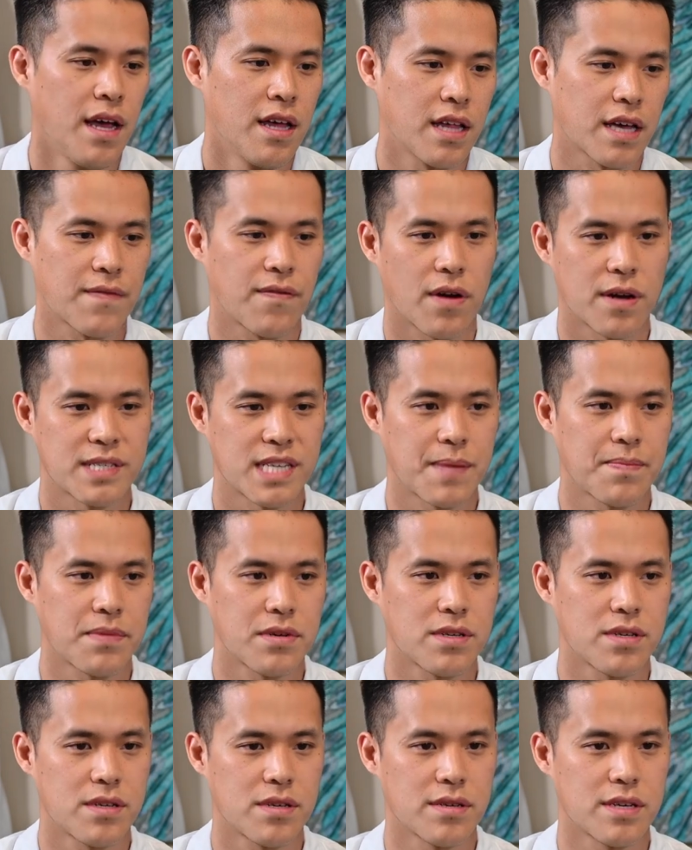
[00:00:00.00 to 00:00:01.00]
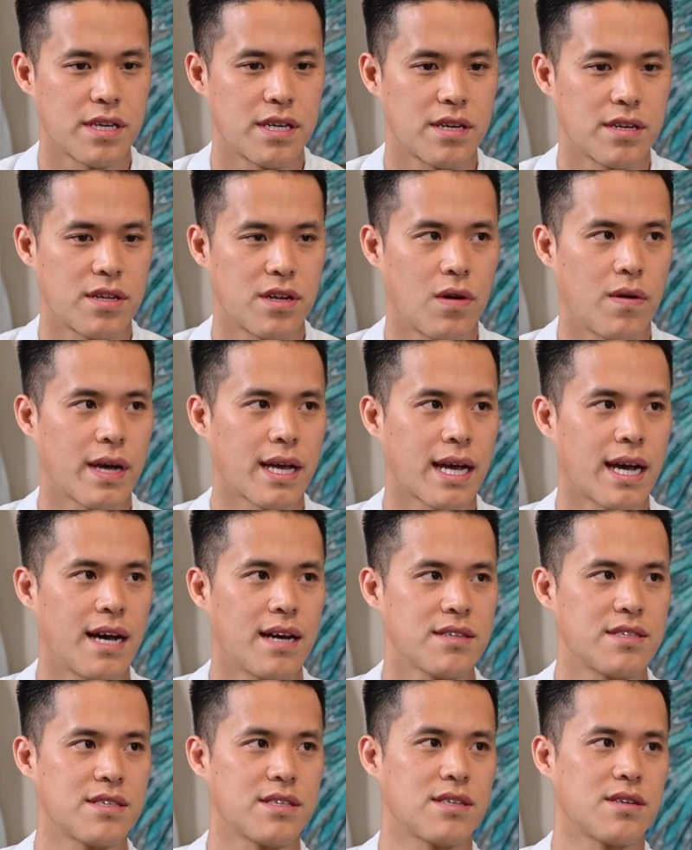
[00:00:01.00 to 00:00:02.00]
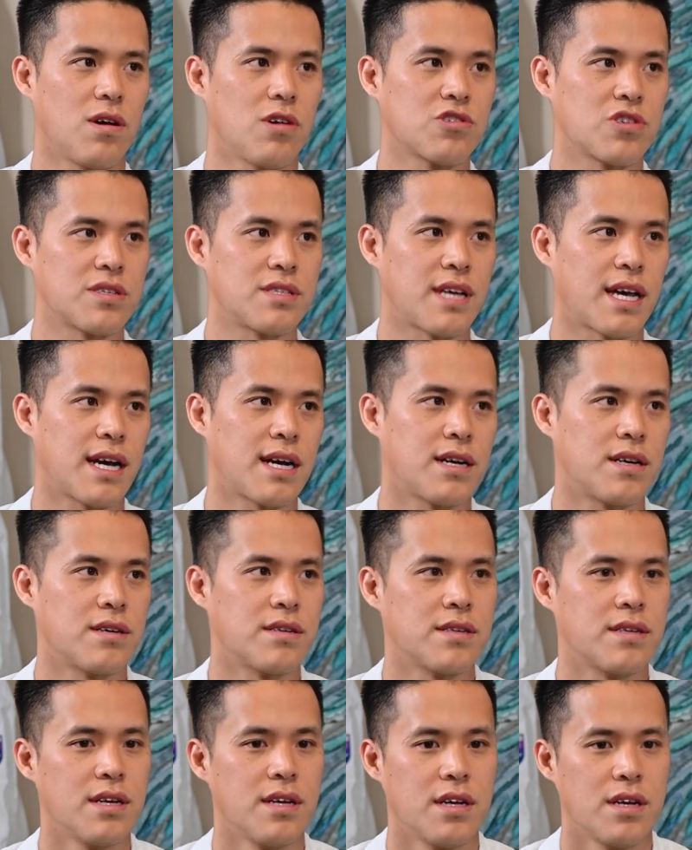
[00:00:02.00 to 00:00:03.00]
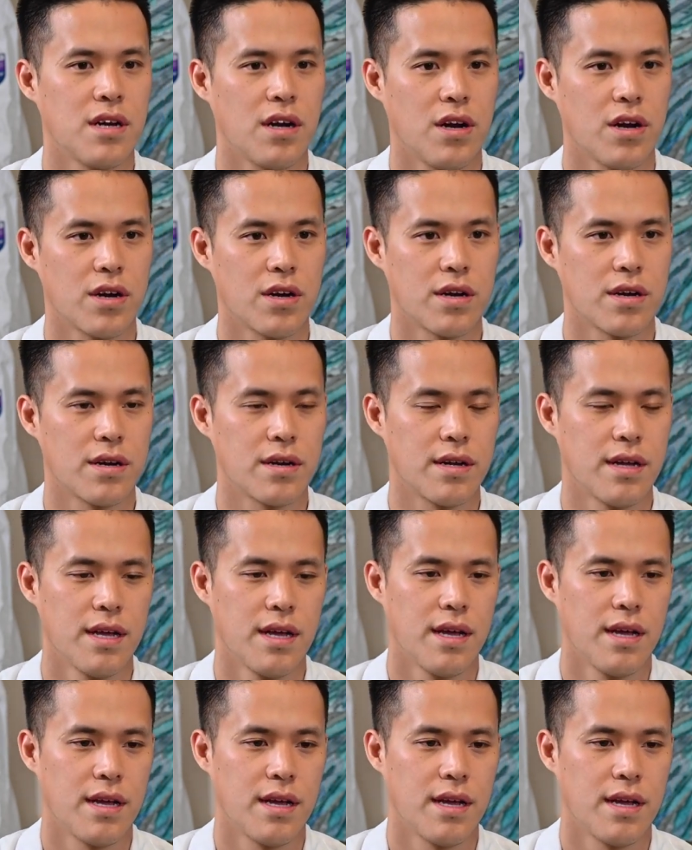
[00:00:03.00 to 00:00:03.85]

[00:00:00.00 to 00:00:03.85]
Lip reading: Like for example, knowing how to ultrasound or